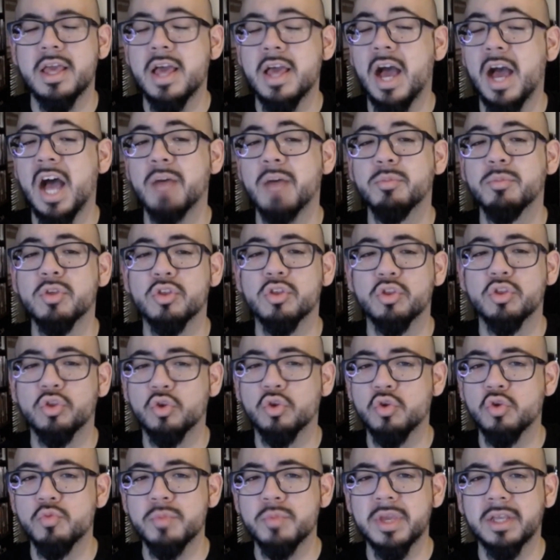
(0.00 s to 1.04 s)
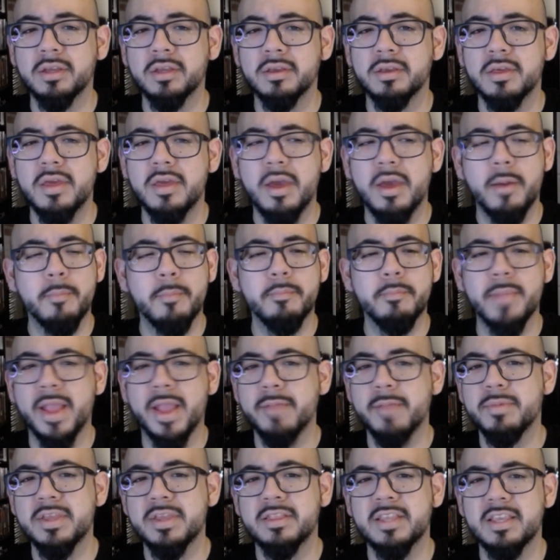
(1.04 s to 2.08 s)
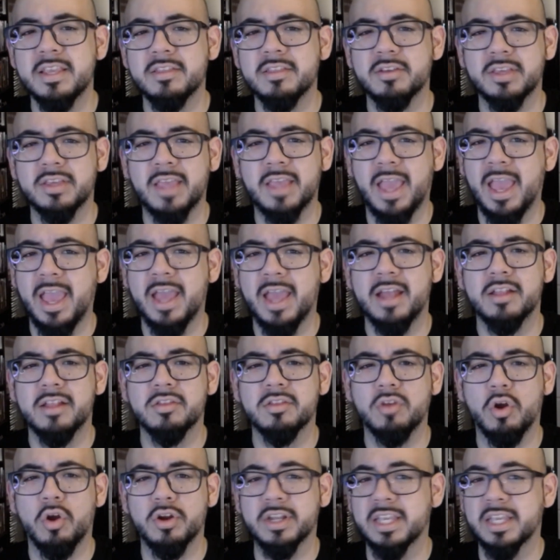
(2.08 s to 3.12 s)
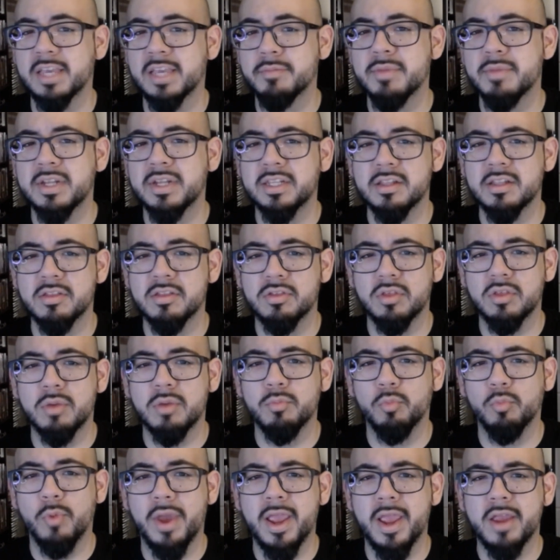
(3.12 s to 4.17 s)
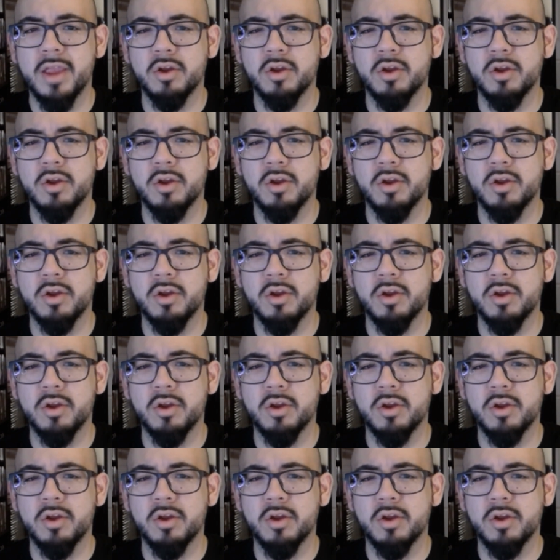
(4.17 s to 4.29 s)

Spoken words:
I'm assuming maybe these cans are gimmicked in some way, or